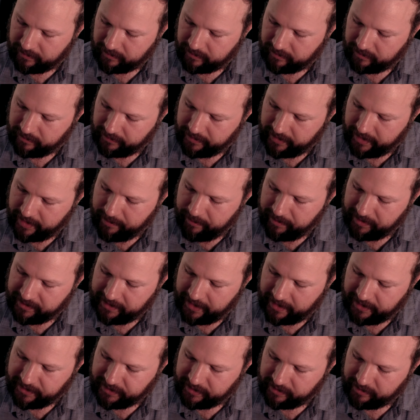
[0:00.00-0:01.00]
the
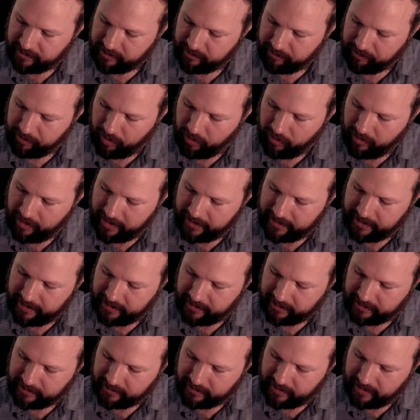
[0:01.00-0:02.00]
imitation of the
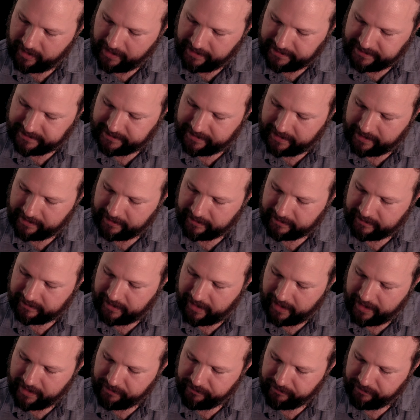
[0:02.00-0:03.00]
poetic, aesthetic
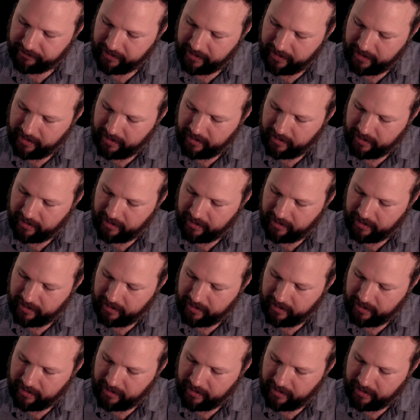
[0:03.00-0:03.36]
life.